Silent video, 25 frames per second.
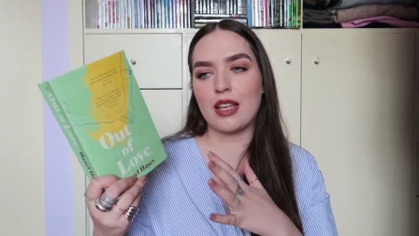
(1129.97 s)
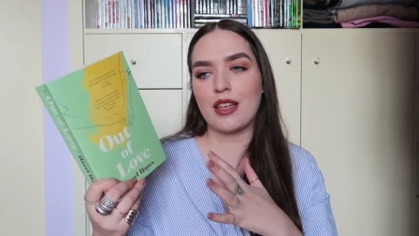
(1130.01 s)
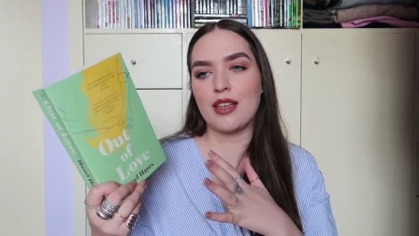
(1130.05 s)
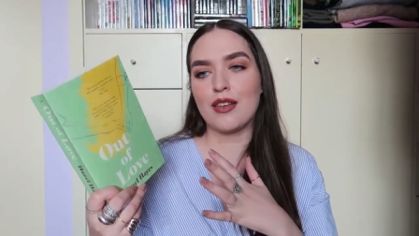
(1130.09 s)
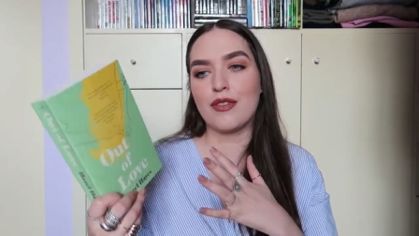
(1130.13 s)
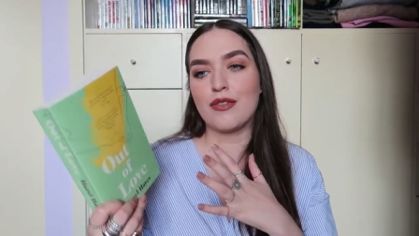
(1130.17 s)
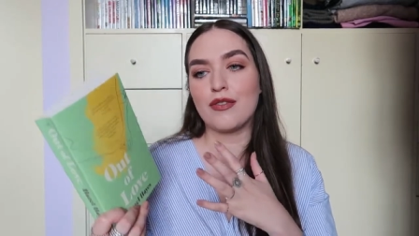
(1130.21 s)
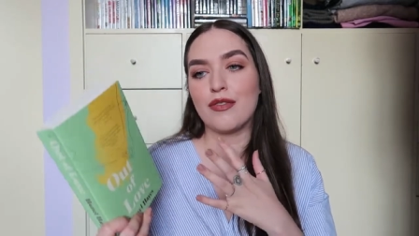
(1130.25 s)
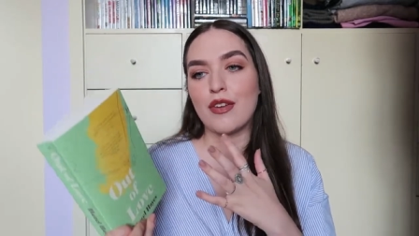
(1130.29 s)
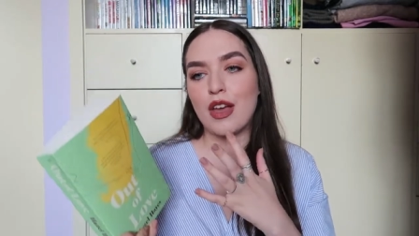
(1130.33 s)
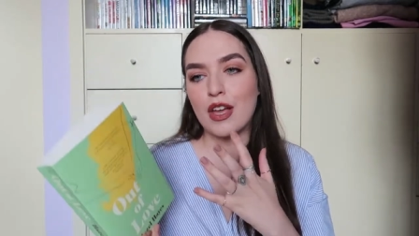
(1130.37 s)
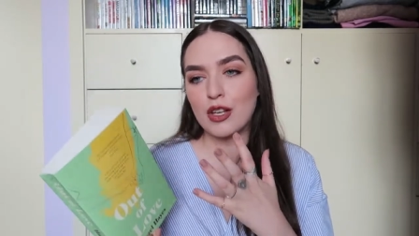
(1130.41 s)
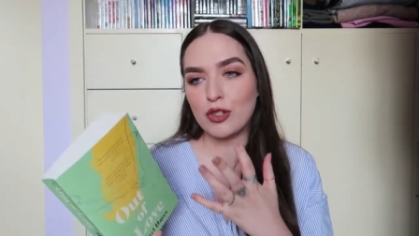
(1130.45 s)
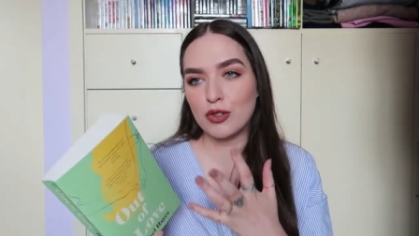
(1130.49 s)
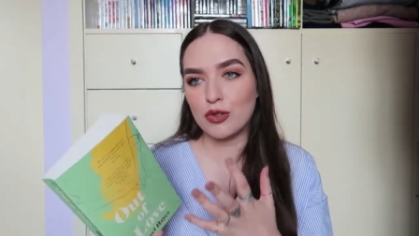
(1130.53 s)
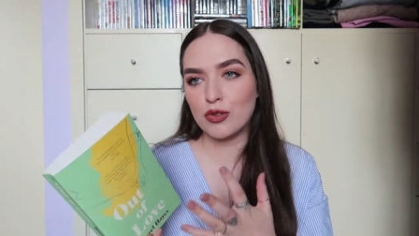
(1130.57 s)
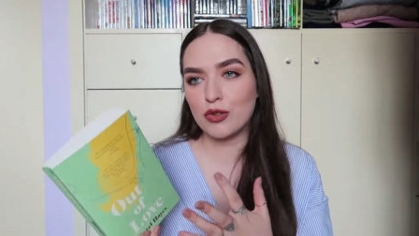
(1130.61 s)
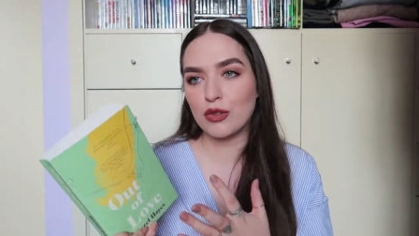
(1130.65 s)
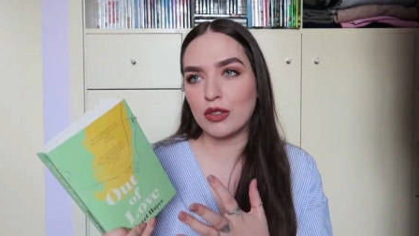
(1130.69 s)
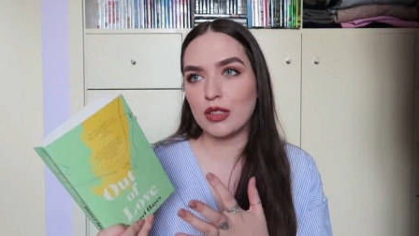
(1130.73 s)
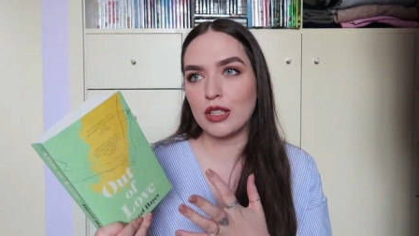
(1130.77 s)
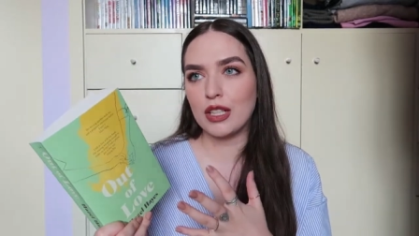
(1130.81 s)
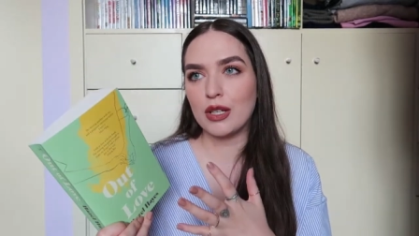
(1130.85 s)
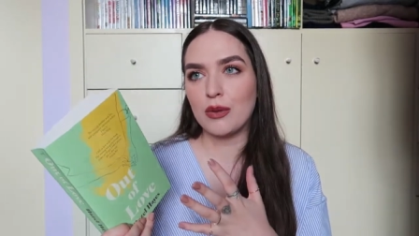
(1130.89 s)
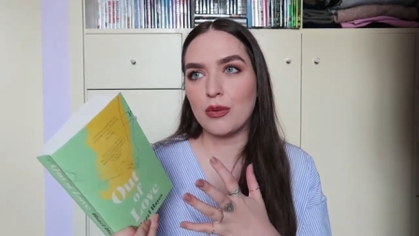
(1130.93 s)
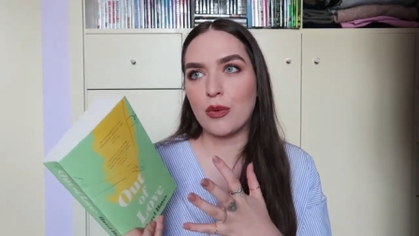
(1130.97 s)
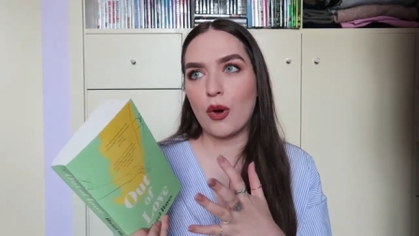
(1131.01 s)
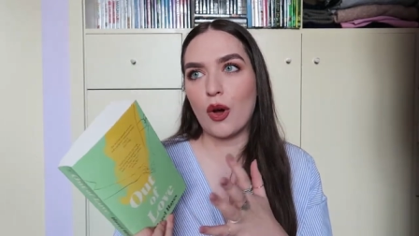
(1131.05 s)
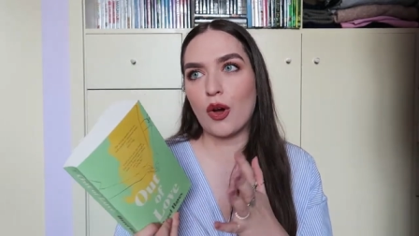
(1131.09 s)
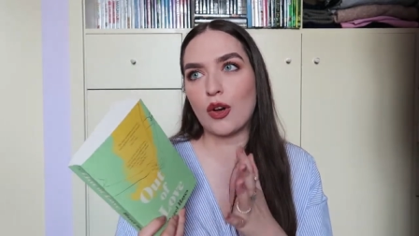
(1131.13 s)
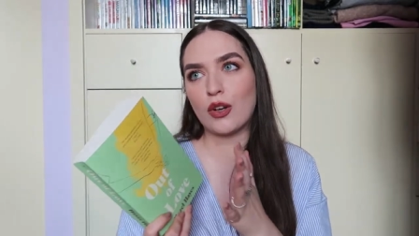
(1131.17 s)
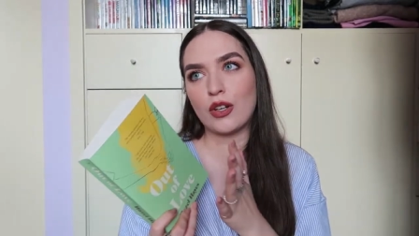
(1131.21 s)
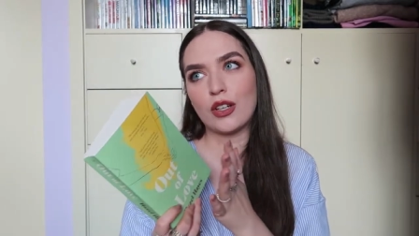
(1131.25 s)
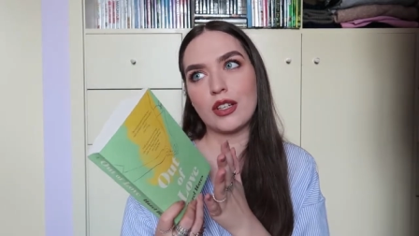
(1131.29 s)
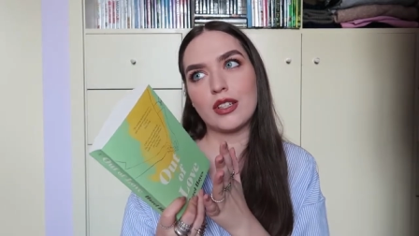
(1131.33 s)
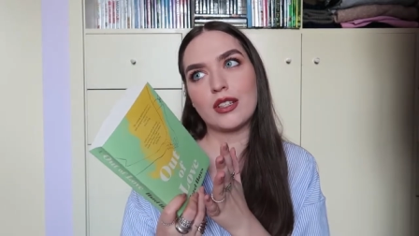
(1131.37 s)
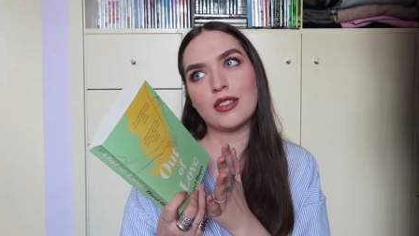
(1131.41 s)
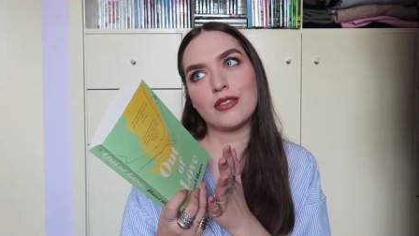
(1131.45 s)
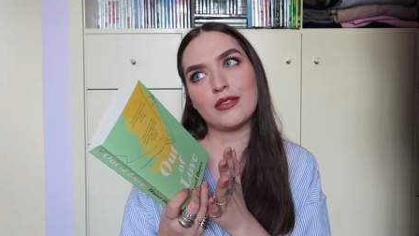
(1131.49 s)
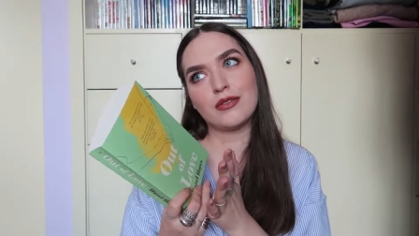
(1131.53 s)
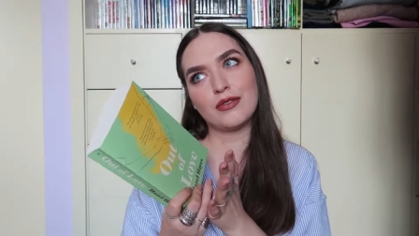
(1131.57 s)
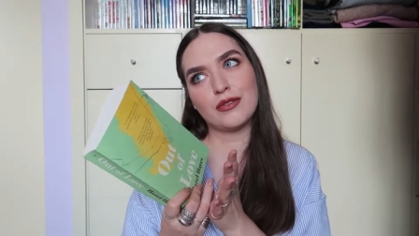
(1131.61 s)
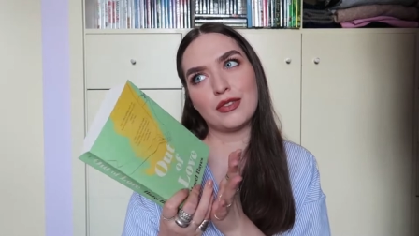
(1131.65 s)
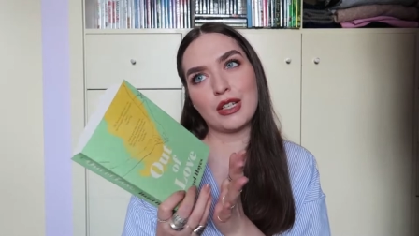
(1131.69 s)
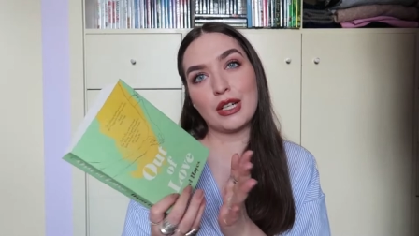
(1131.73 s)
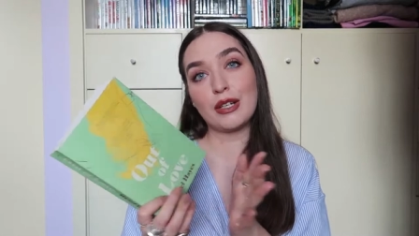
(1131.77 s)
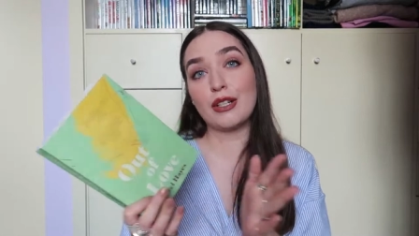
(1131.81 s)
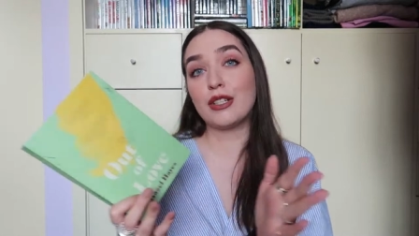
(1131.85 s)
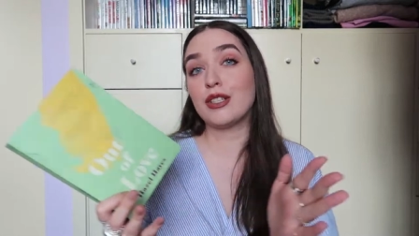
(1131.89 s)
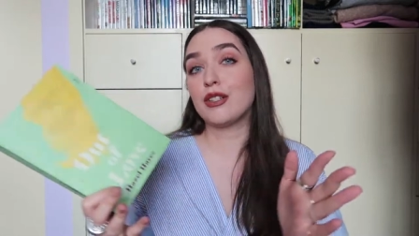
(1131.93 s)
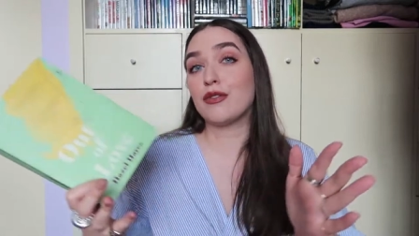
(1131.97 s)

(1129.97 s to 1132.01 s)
eventually walk very